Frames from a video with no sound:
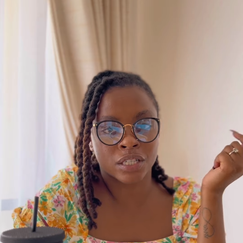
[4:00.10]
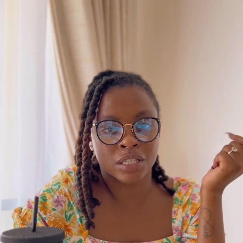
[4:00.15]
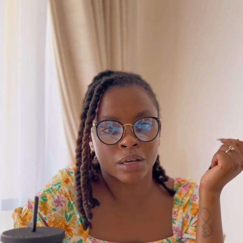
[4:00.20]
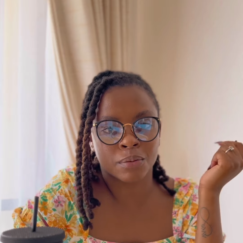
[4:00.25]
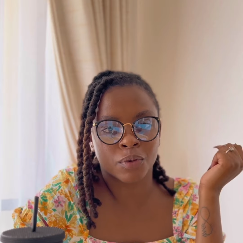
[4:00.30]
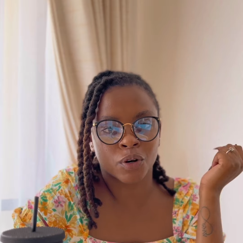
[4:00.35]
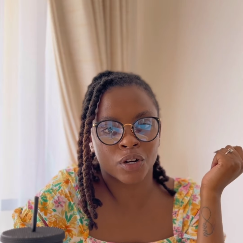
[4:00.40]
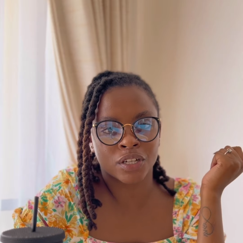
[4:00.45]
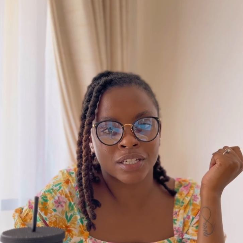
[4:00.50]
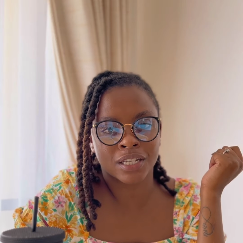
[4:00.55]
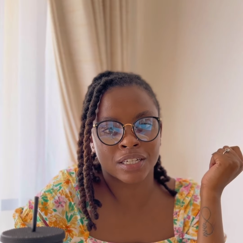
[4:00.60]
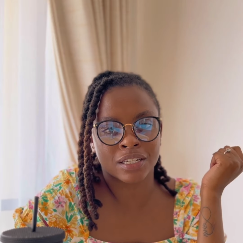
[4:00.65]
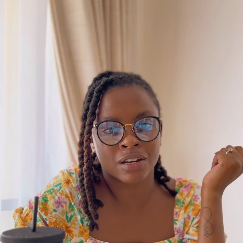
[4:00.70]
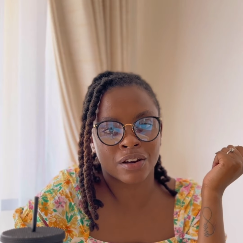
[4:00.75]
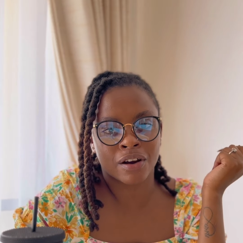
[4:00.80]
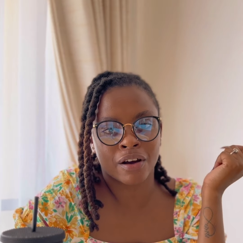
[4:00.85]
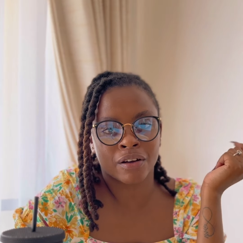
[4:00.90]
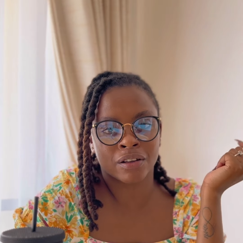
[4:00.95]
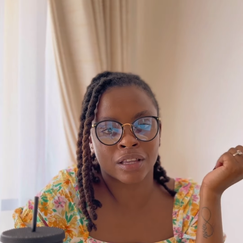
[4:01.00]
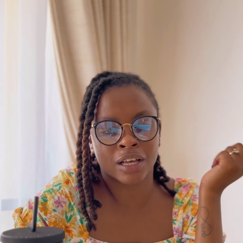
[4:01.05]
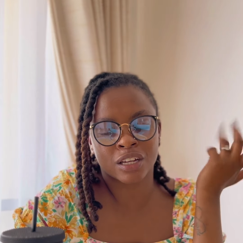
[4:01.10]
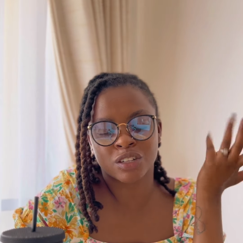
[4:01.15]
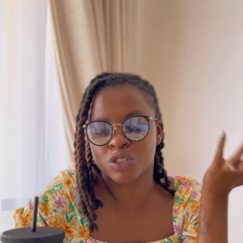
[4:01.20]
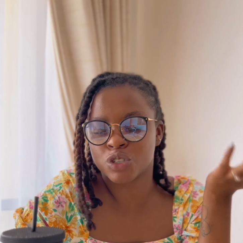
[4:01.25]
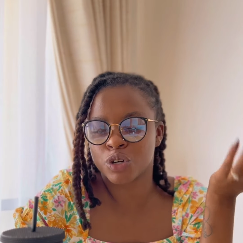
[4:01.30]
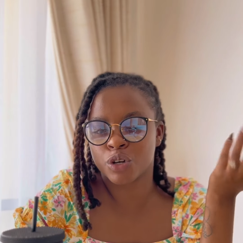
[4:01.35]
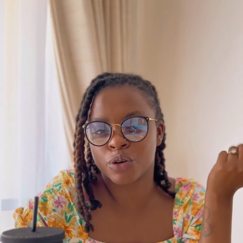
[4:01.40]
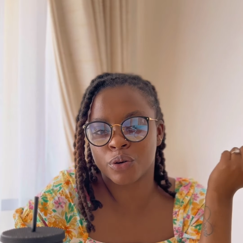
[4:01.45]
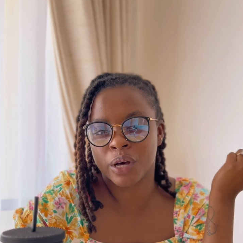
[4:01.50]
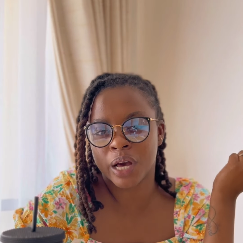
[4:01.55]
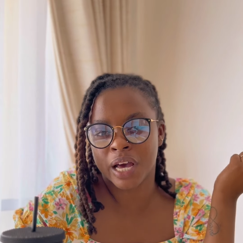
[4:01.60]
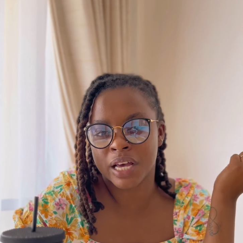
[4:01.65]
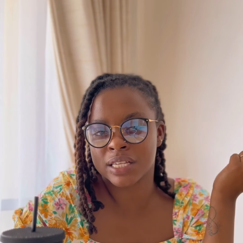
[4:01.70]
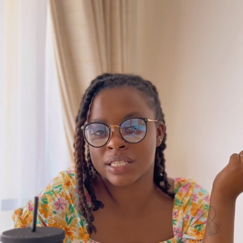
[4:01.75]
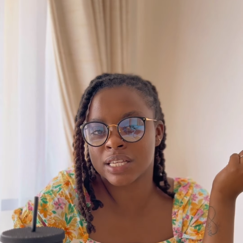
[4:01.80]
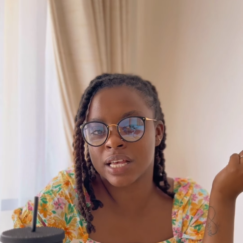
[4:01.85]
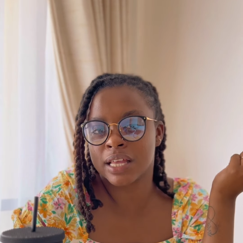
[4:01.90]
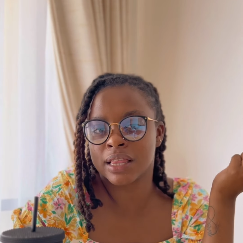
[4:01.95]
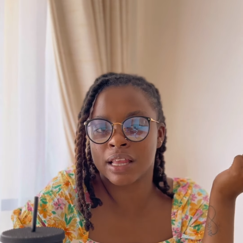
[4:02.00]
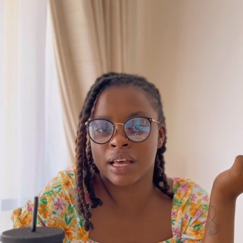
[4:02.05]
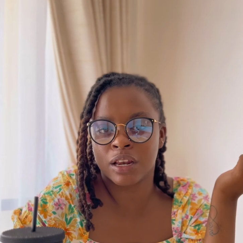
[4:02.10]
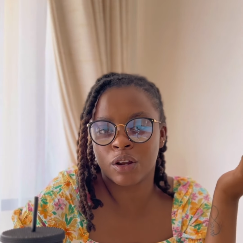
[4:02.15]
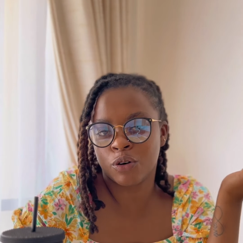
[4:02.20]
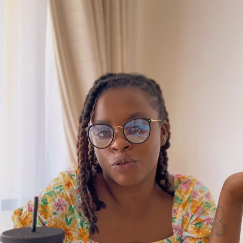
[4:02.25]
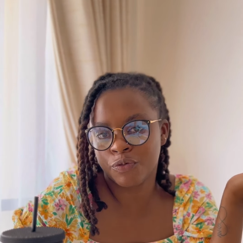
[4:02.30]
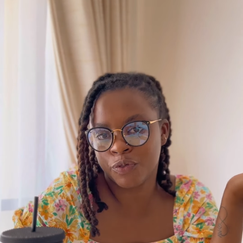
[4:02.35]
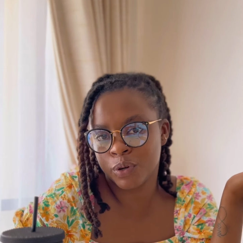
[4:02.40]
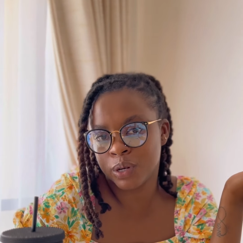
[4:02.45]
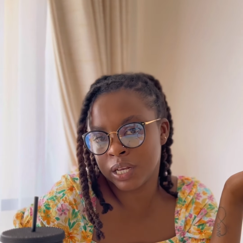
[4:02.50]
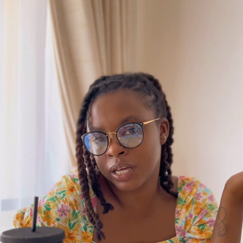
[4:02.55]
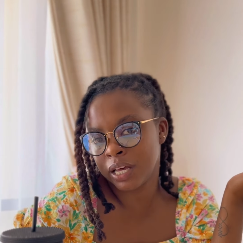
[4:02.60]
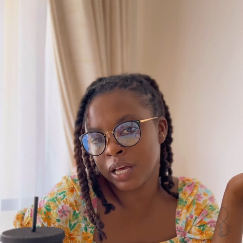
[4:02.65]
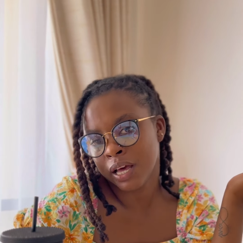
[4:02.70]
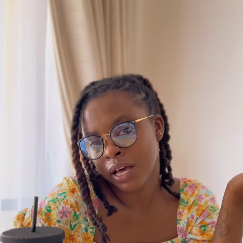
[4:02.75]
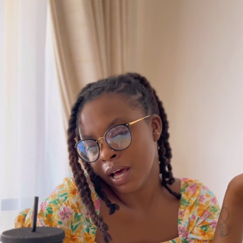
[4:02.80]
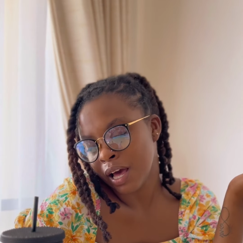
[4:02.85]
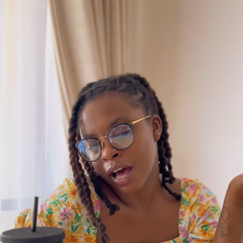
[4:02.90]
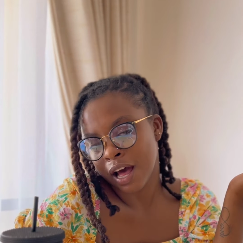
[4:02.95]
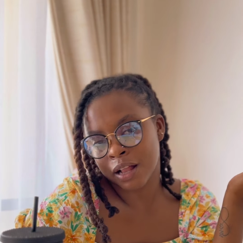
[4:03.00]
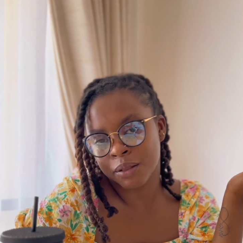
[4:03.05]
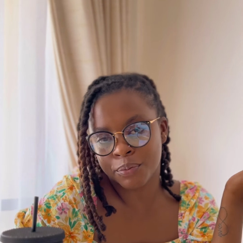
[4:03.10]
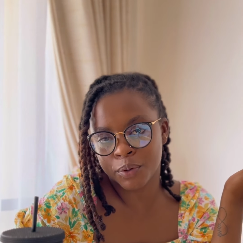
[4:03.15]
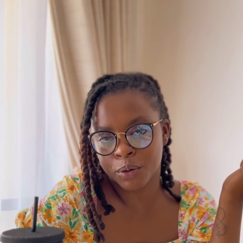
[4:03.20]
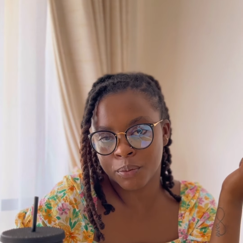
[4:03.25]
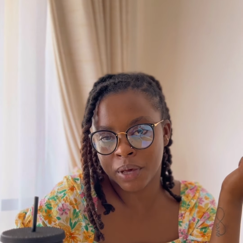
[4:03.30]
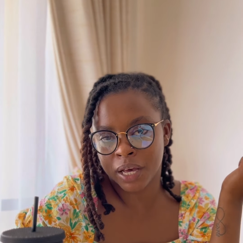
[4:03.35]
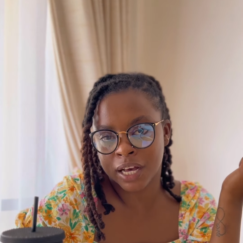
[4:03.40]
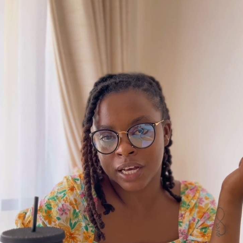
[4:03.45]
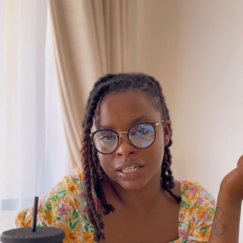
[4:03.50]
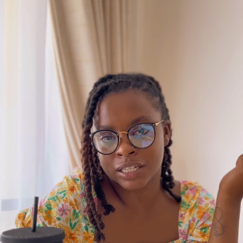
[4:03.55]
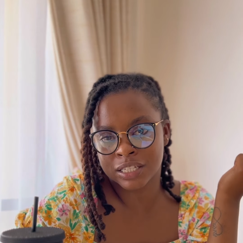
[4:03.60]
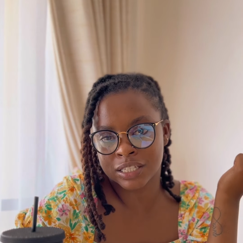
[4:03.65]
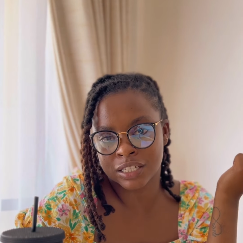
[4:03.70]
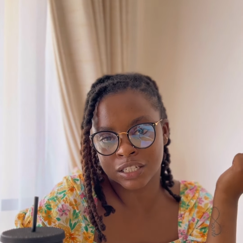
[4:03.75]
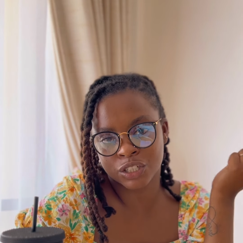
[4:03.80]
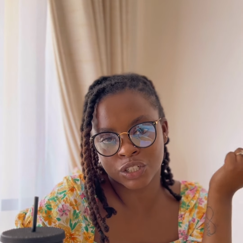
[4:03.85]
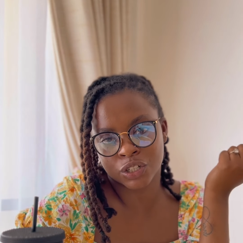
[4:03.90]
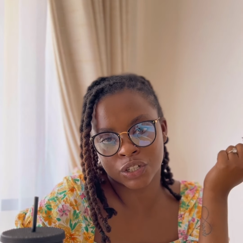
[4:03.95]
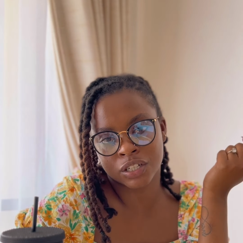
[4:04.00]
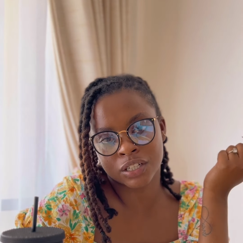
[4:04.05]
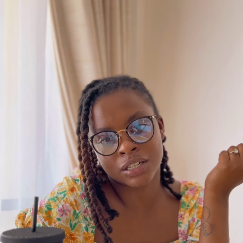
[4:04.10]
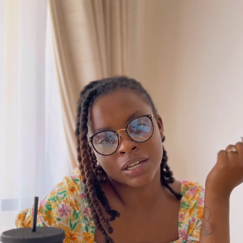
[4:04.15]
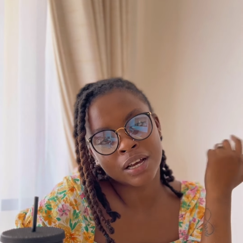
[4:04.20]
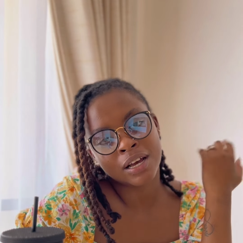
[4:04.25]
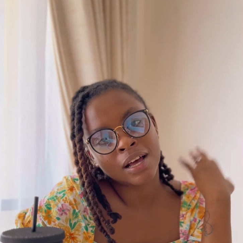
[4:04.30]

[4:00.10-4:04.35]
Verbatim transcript: some content around that, show you guys, and then hopefully help you make a decision.